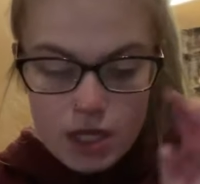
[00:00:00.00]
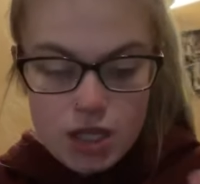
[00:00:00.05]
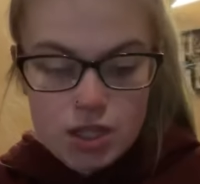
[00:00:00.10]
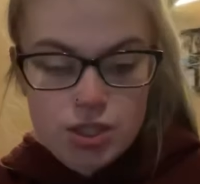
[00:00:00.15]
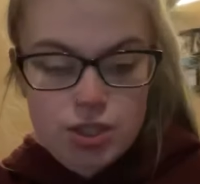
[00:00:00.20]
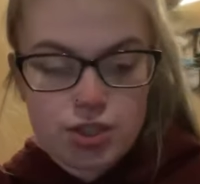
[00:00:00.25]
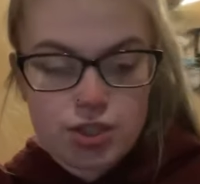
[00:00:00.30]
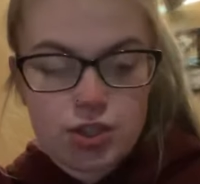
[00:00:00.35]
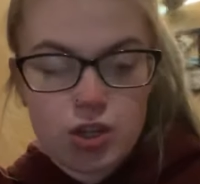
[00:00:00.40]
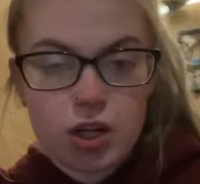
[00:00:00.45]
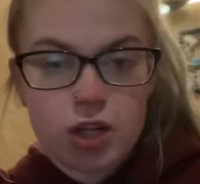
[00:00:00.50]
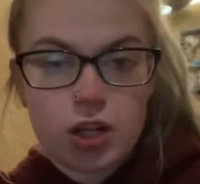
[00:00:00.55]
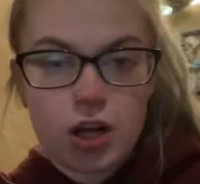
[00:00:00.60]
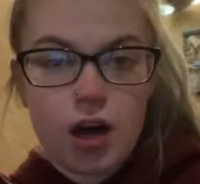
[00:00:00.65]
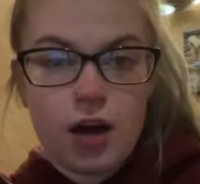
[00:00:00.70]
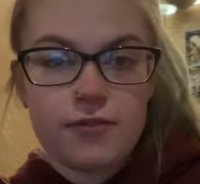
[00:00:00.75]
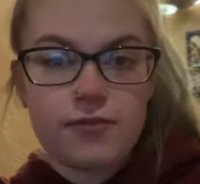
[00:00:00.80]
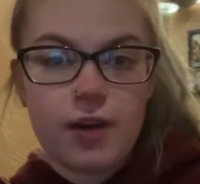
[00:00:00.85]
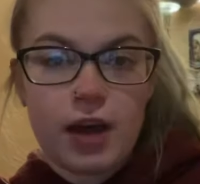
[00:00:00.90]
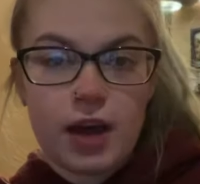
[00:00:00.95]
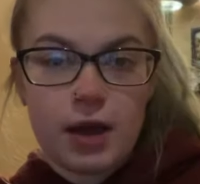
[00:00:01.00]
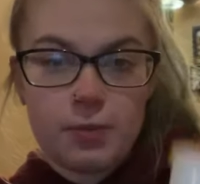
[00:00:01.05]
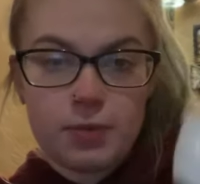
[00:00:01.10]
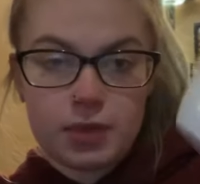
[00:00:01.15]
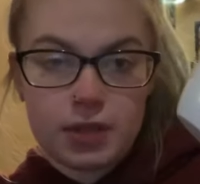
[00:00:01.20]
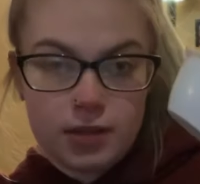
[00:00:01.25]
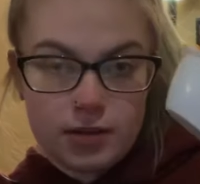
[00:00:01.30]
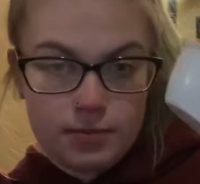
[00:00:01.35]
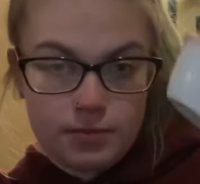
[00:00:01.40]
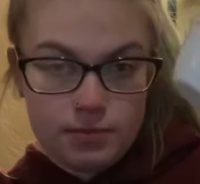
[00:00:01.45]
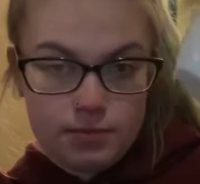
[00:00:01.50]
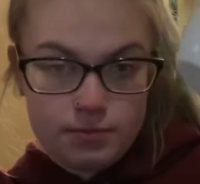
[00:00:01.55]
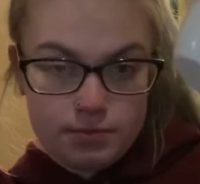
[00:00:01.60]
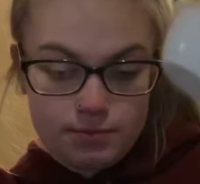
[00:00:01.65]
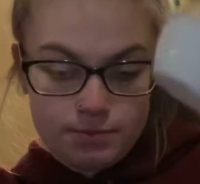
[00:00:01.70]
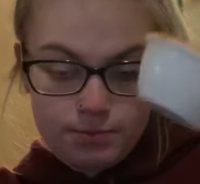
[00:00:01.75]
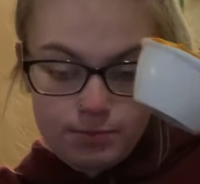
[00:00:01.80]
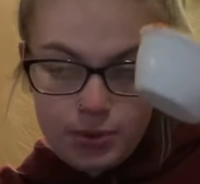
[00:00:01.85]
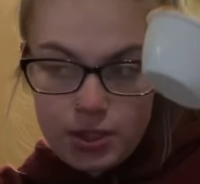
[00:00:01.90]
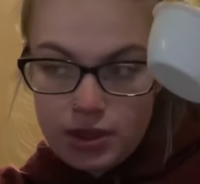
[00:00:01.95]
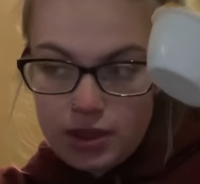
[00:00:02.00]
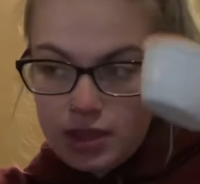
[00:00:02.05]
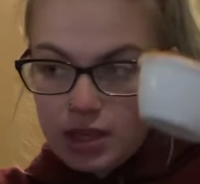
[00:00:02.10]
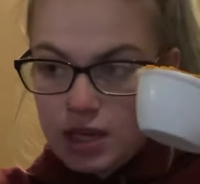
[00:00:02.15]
to start off, I'm gonna put